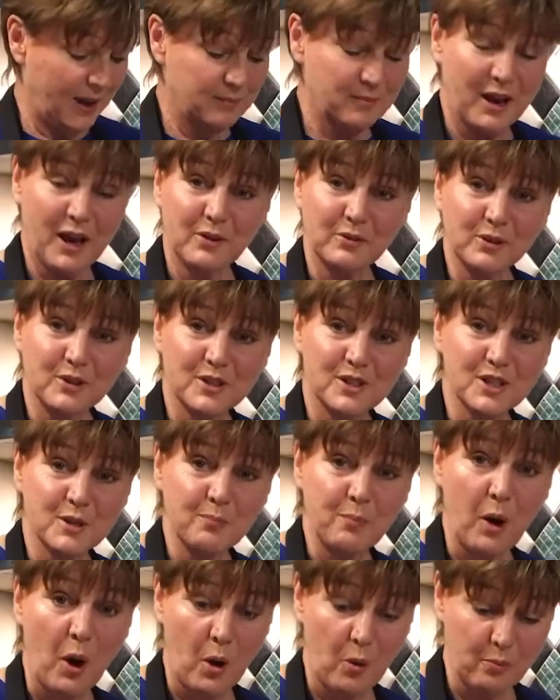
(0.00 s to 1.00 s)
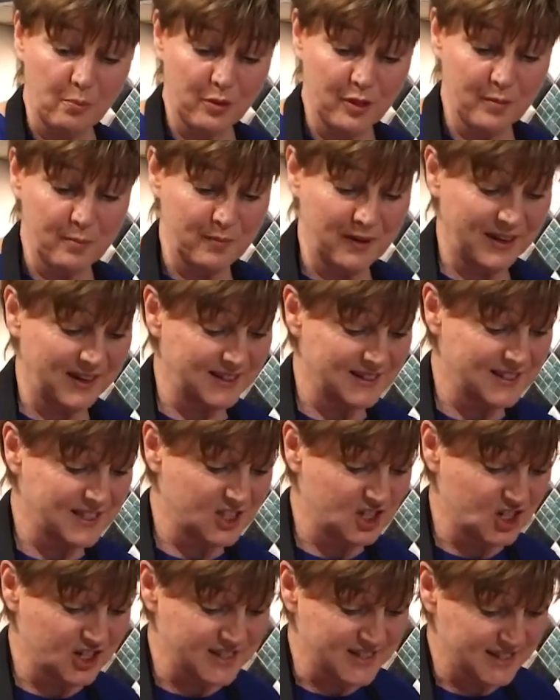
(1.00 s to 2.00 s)
now going to pop the meat
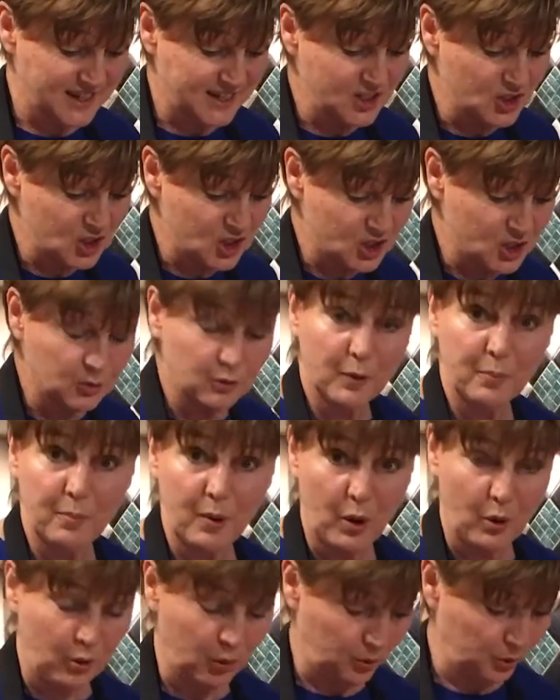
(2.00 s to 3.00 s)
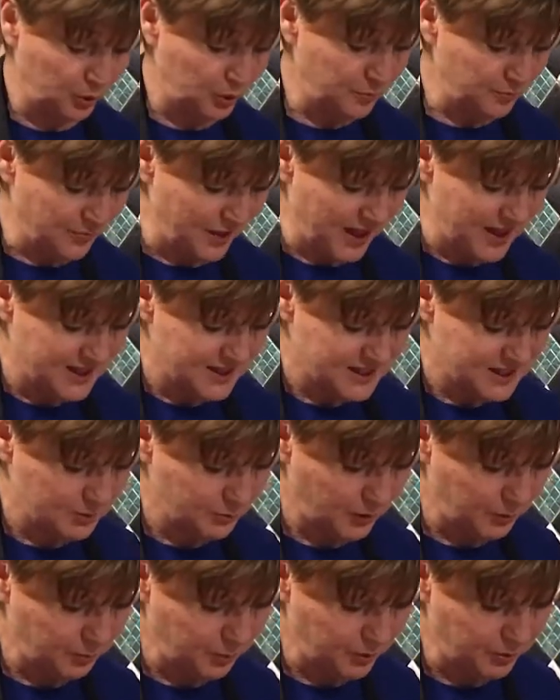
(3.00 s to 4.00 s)
just into a bowl. So
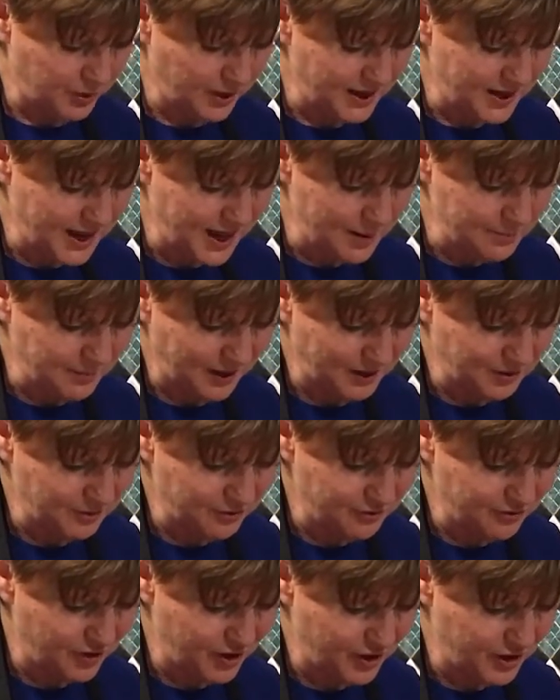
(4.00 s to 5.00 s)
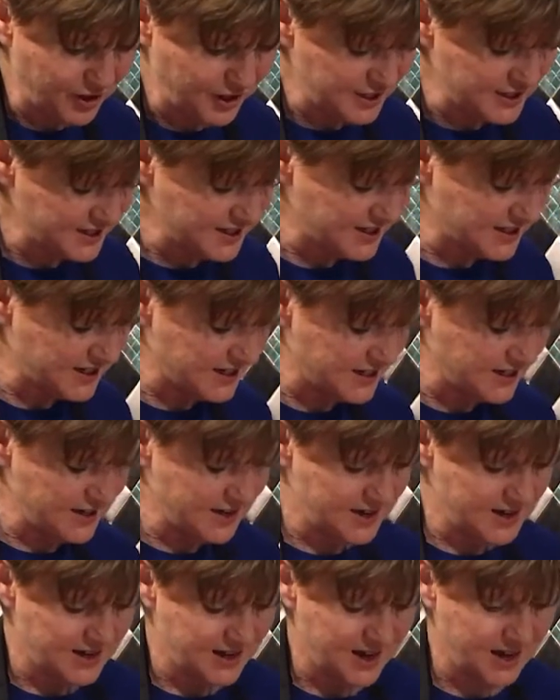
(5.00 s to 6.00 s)
we put the lamb in first,
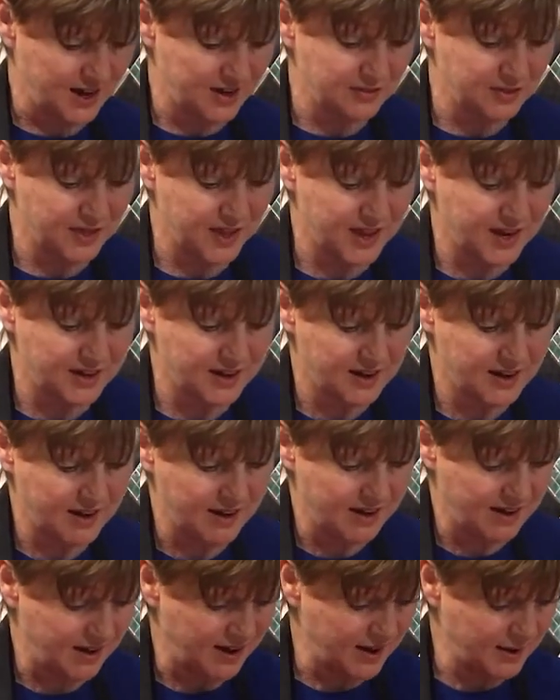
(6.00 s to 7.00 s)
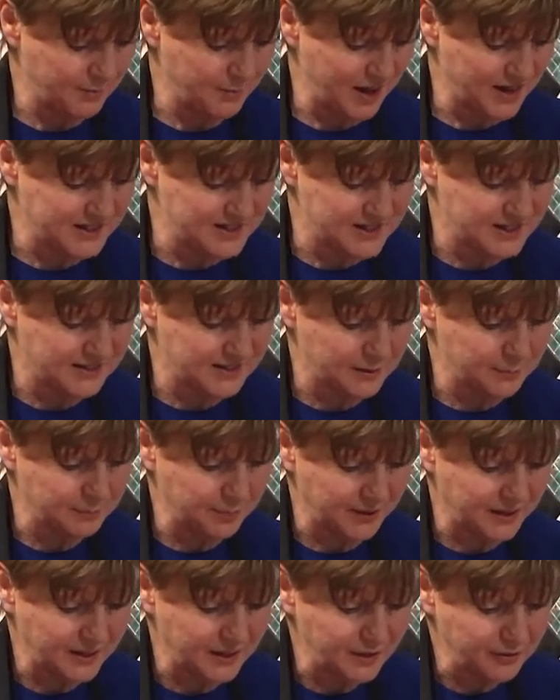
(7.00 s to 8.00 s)
and then I'm adding the
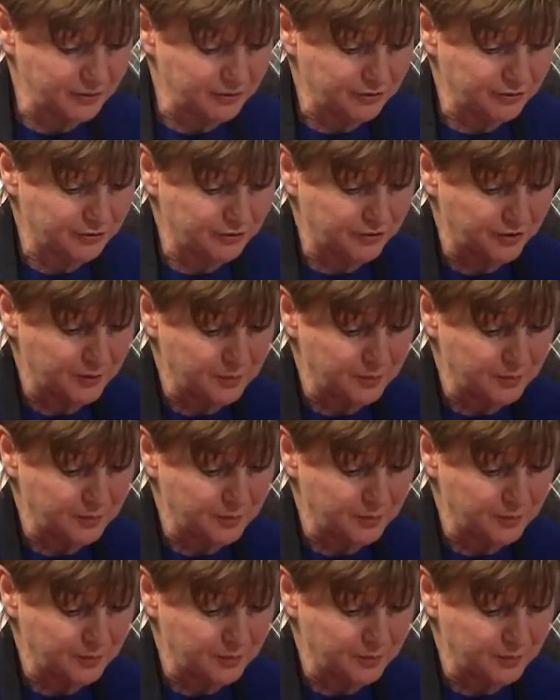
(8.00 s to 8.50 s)
beef.